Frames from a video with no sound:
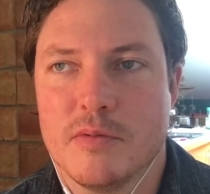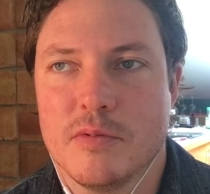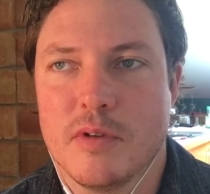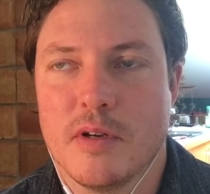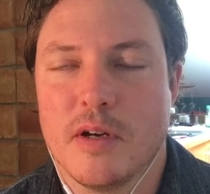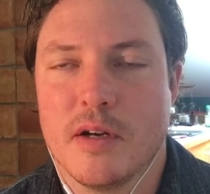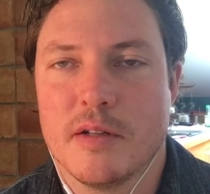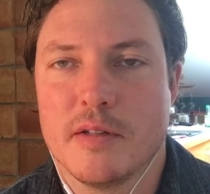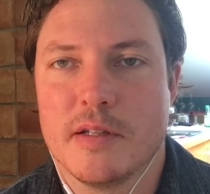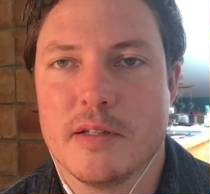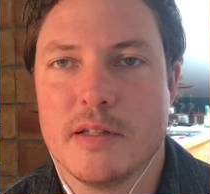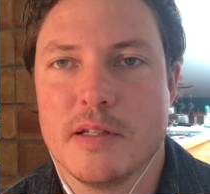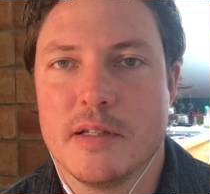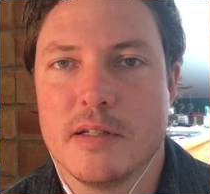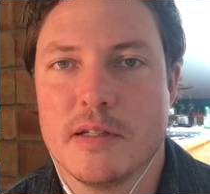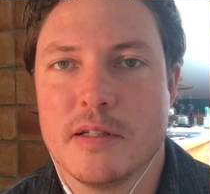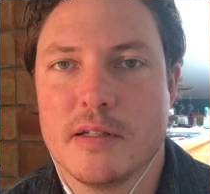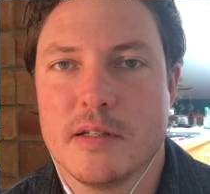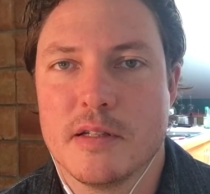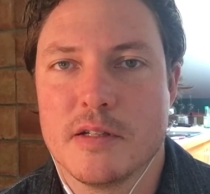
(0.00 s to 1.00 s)
they
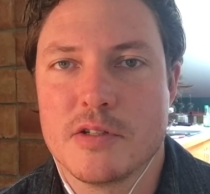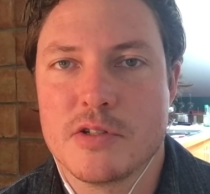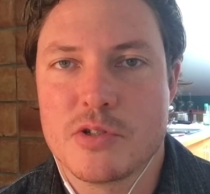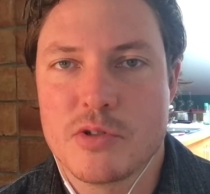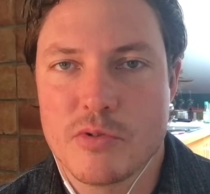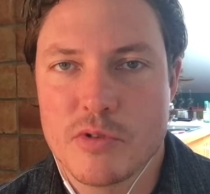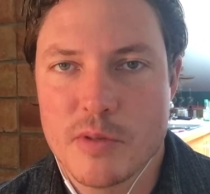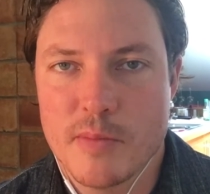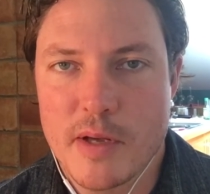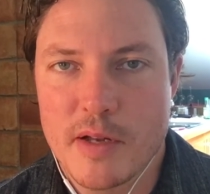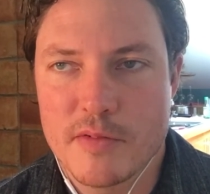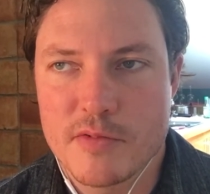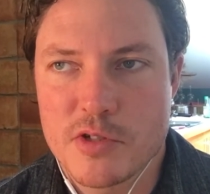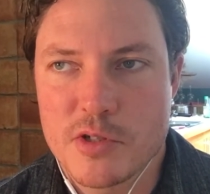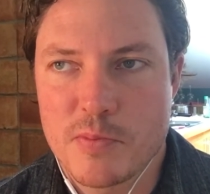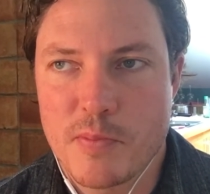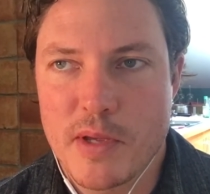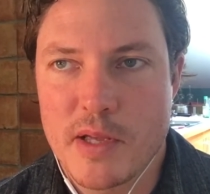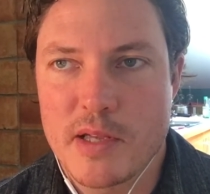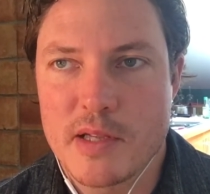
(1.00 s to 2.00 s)
needed a certain amount of
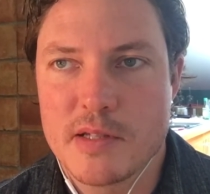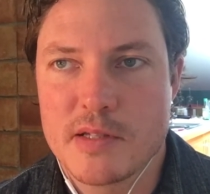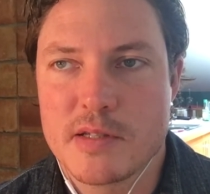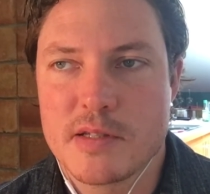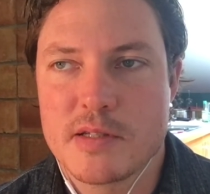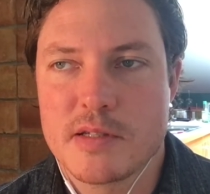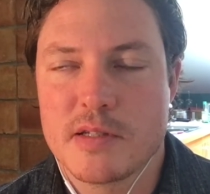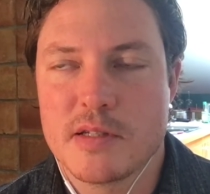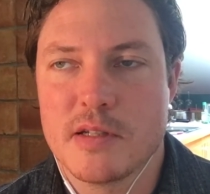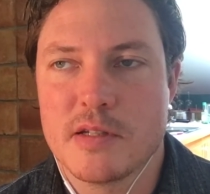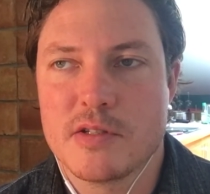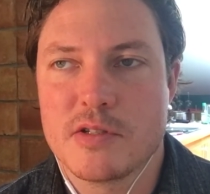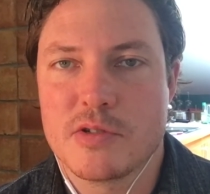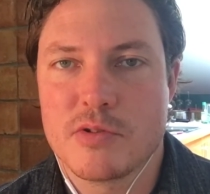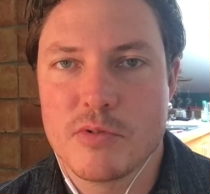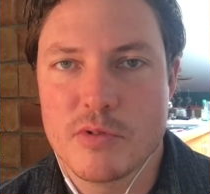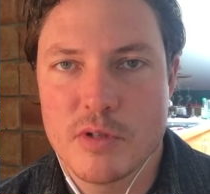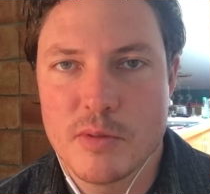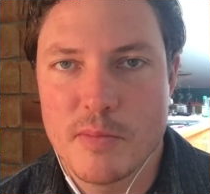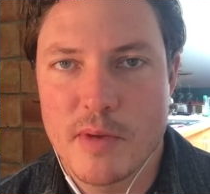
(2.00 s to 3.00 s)
space, a
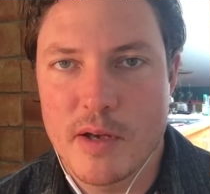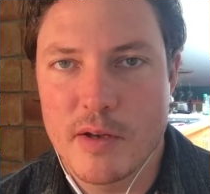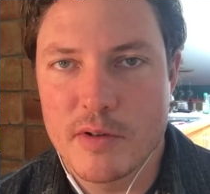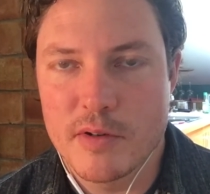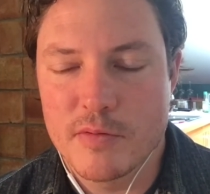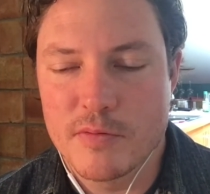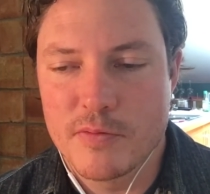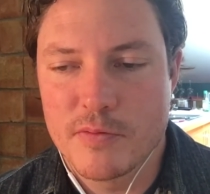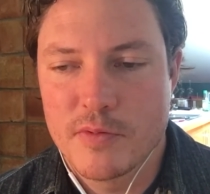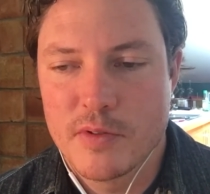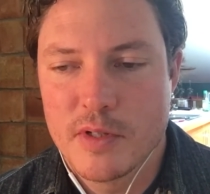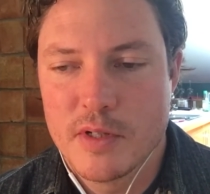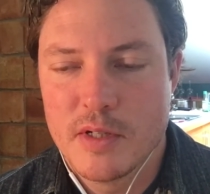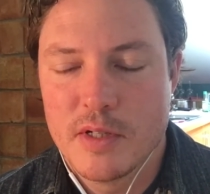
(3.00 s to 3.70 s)
certain amount of